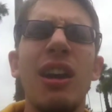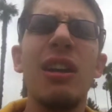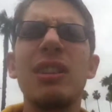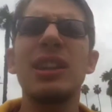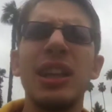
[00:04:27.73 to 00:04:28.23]
I
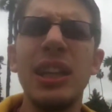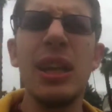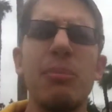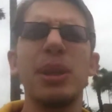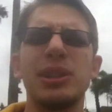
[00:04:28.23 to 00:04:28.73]
had to clean
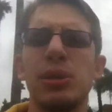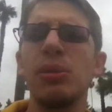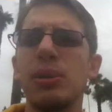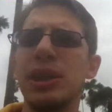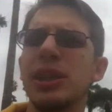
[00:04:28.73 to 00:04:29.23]
up my
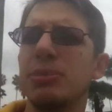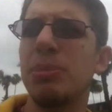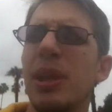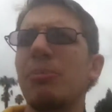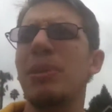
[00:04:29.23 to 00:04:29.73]
toys,
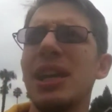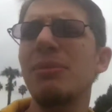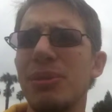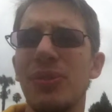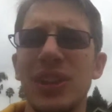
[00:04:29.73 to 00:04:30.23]
but I'm
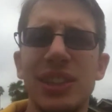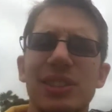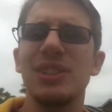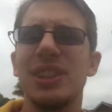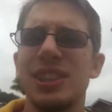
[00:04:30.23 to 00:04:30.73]
playing with my
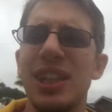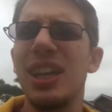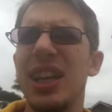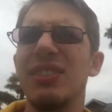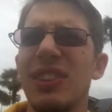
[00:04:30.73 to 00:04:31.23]
toys. I
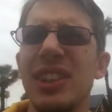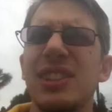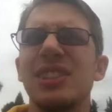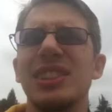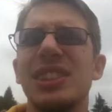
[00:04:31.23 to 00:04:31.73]
like my
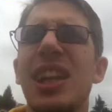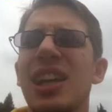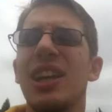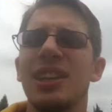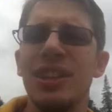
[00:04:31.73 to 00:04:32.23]
toys,
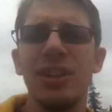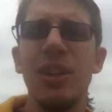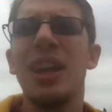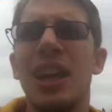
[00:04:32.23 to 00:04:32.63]
you know.